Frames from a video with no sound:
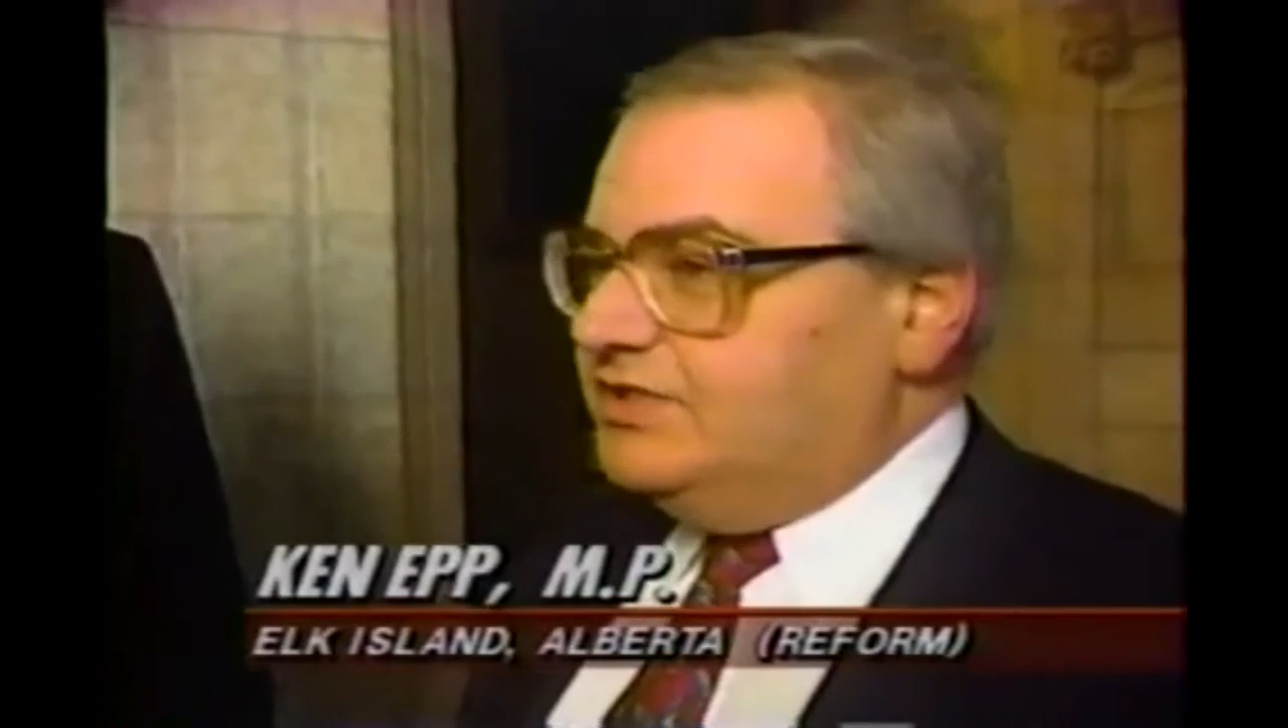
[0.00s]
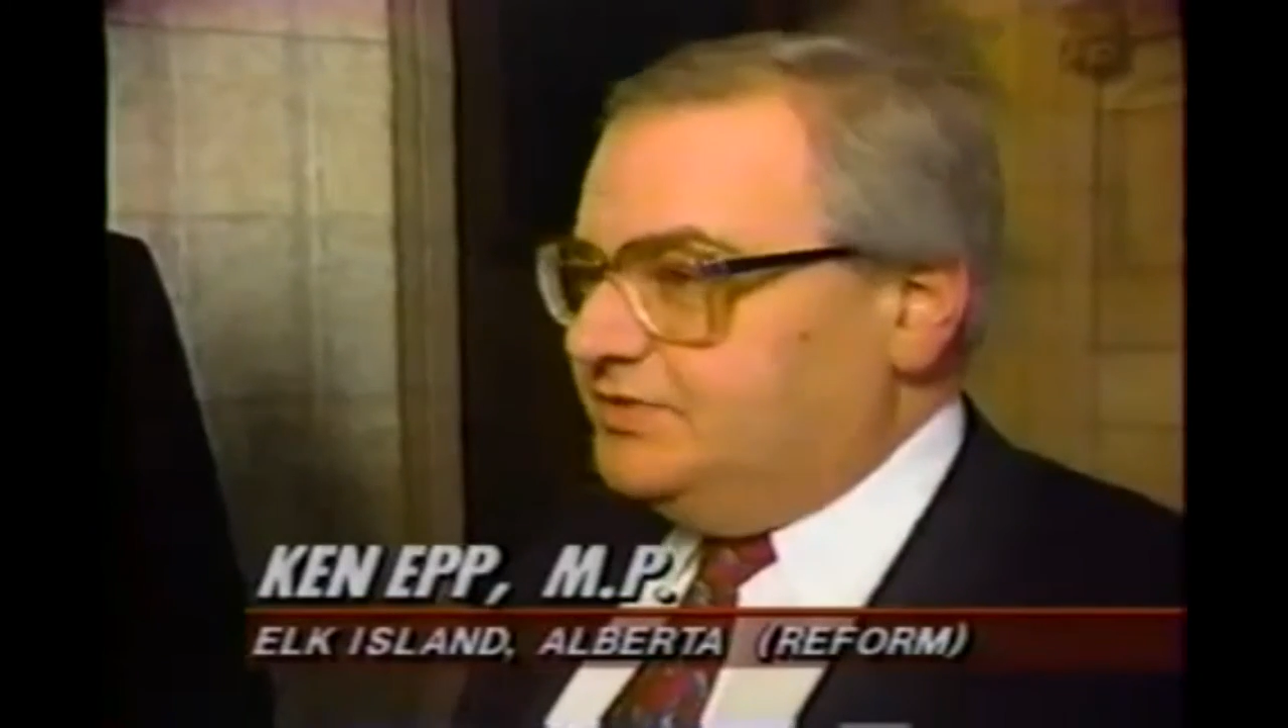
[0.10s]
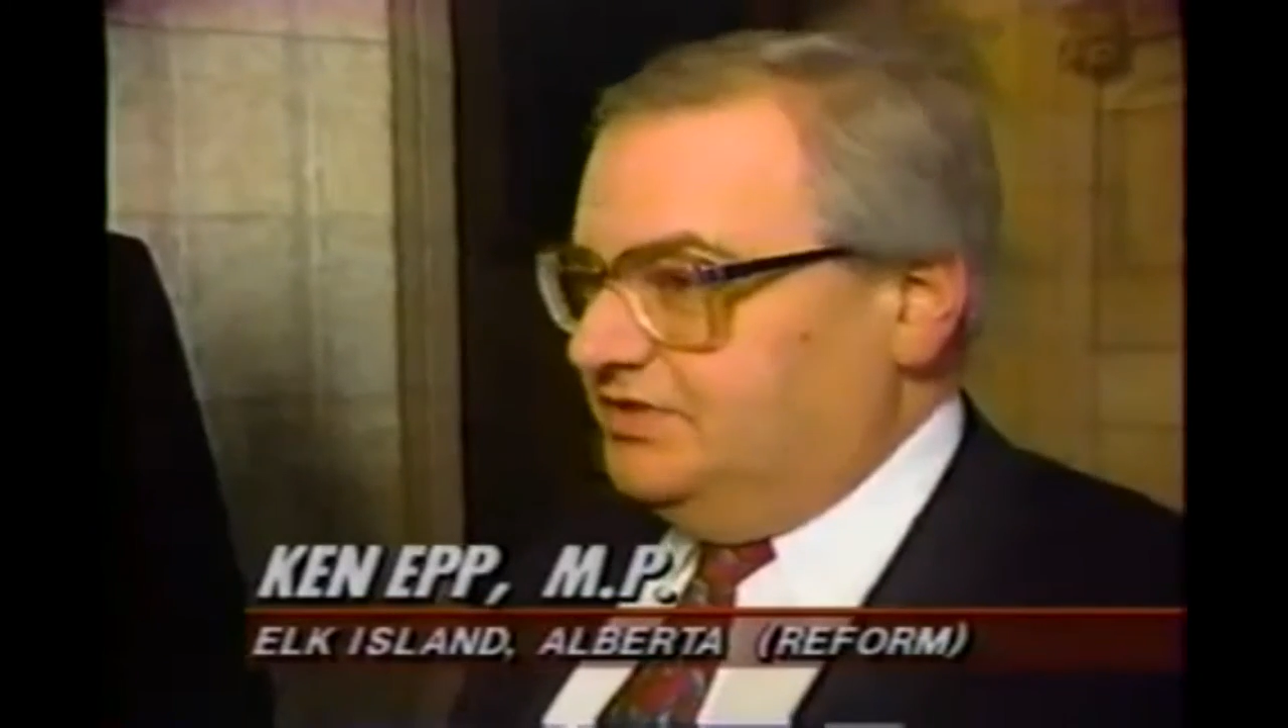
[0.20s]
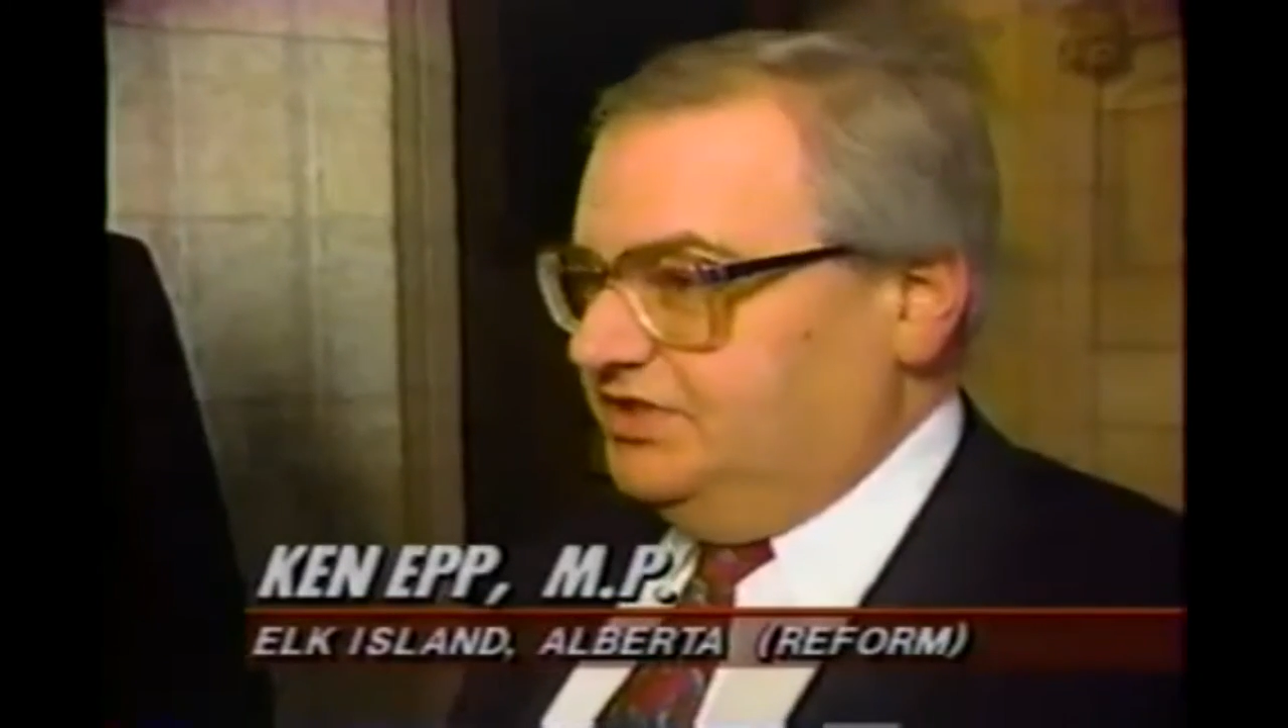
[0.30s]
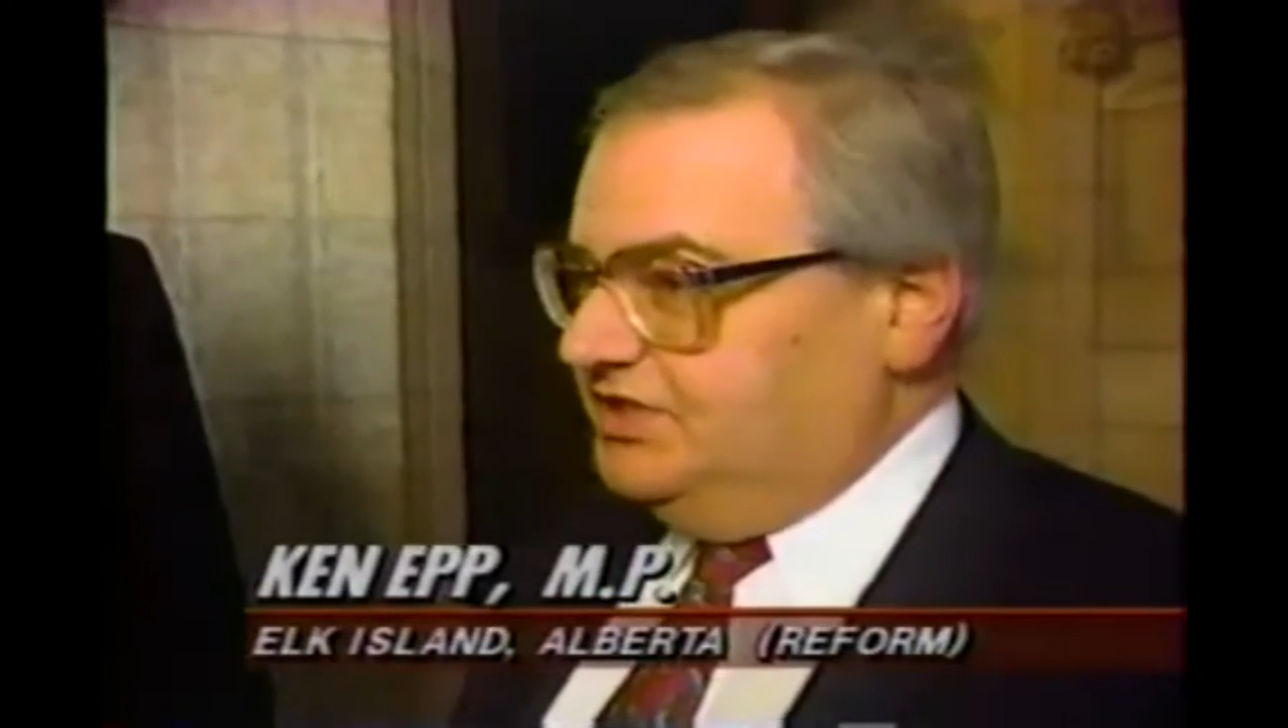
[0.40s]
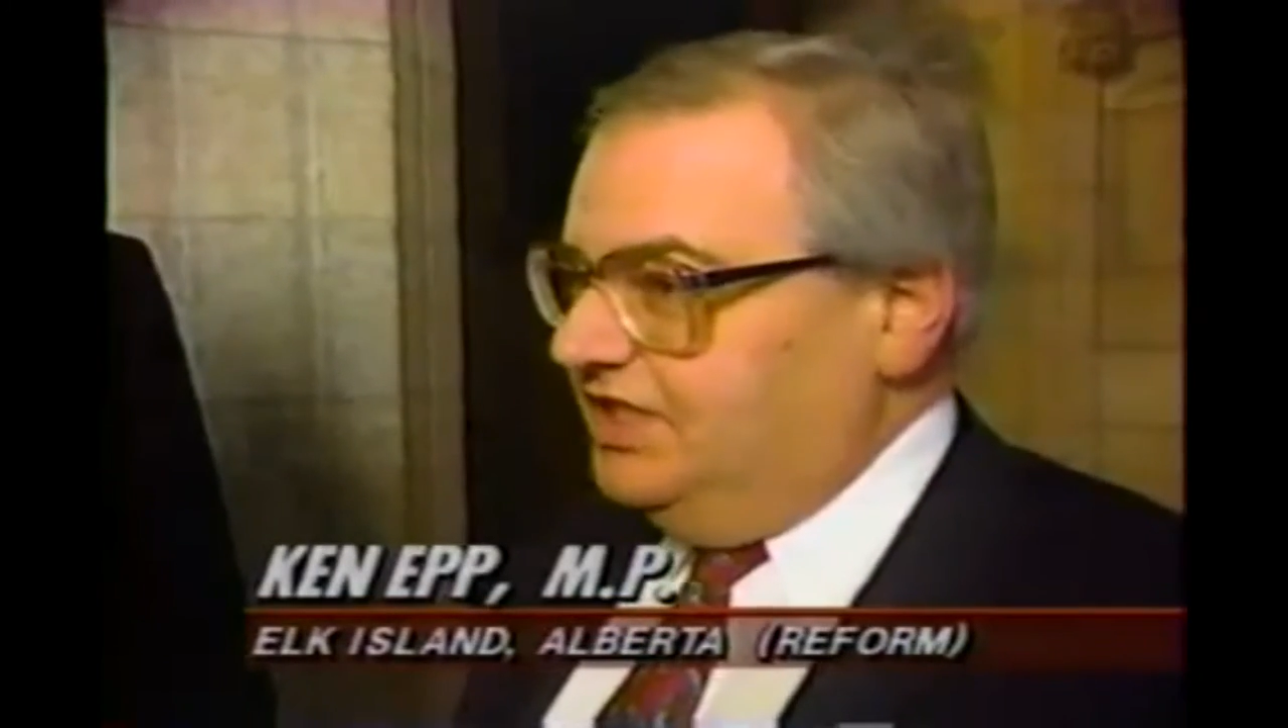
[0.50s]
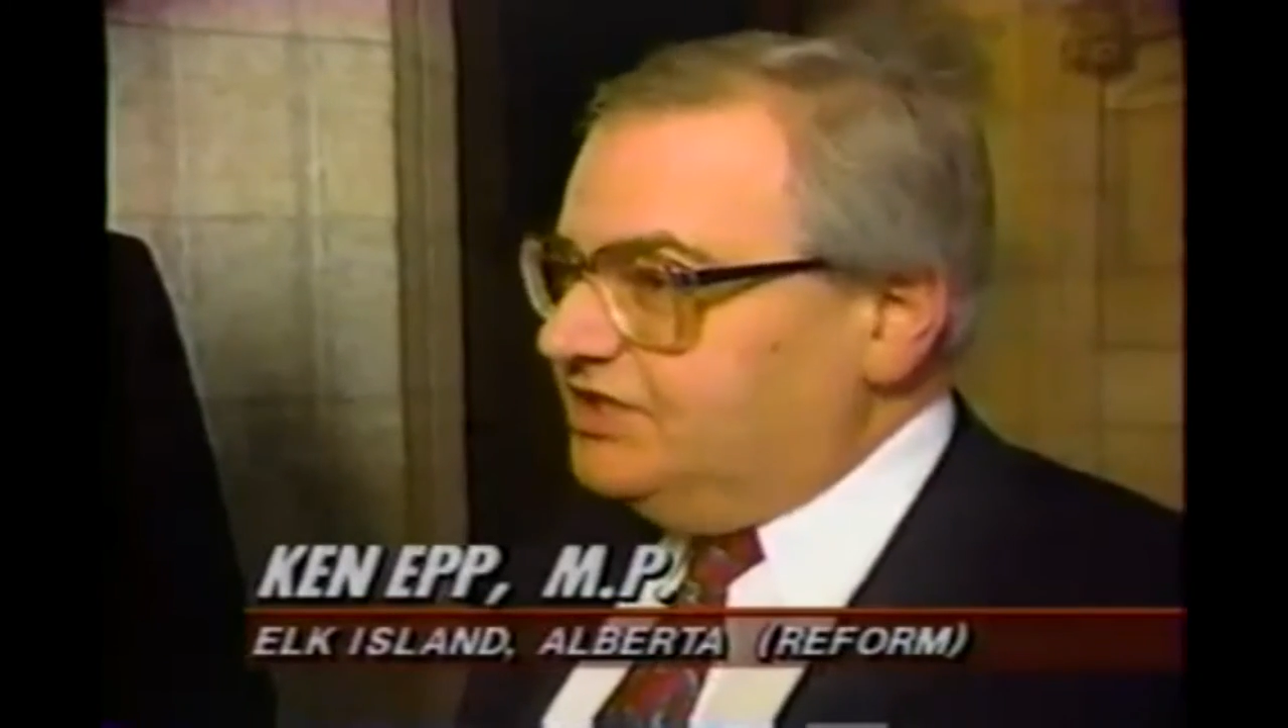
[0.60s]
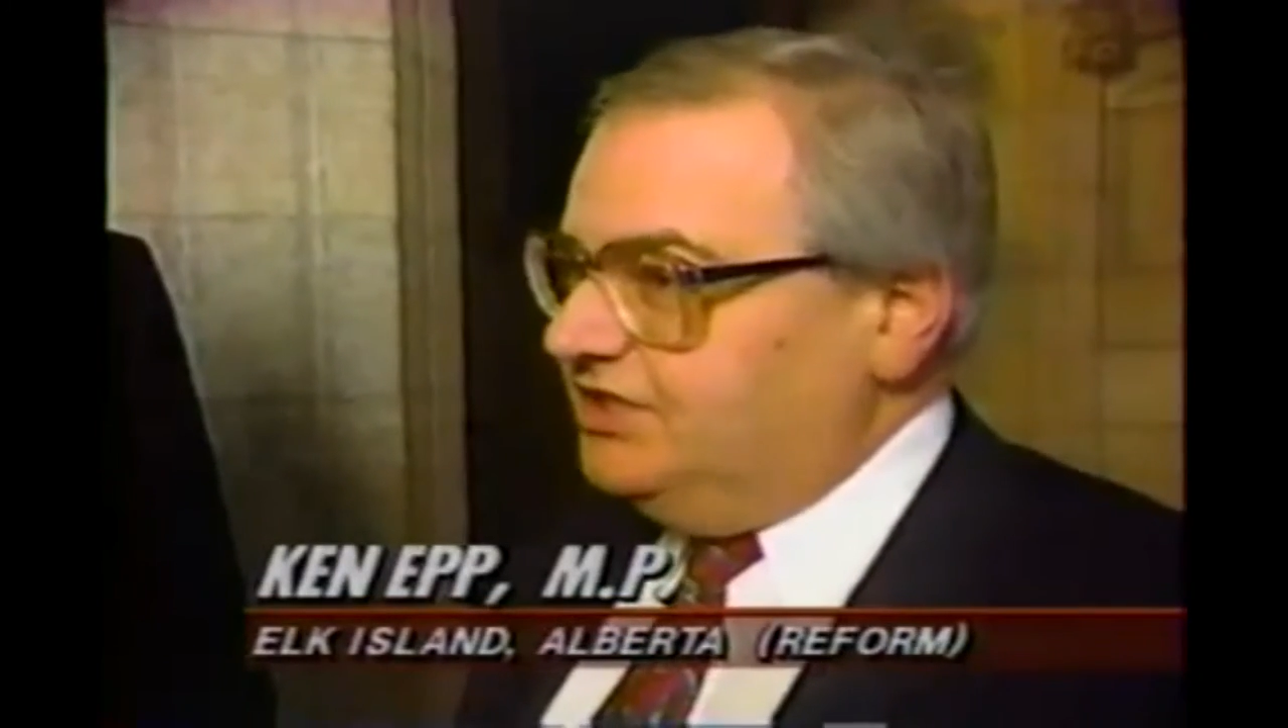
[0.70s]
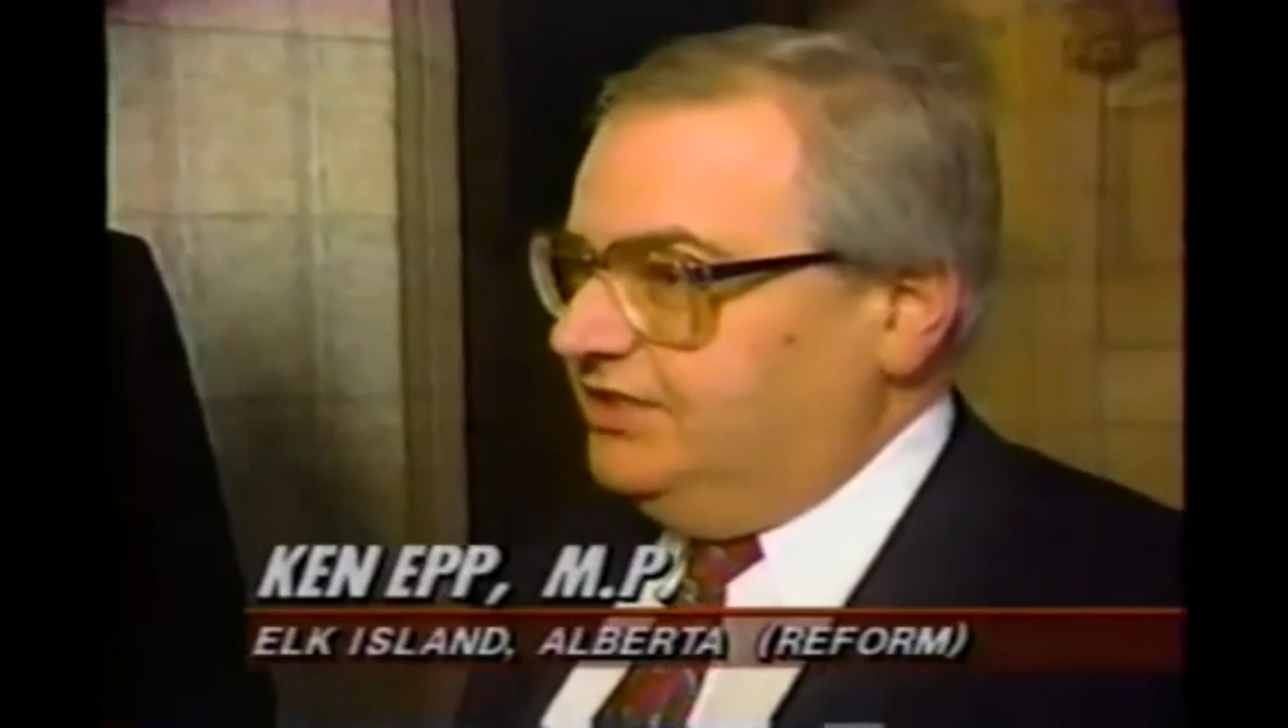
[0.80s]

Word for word: Quebec leaders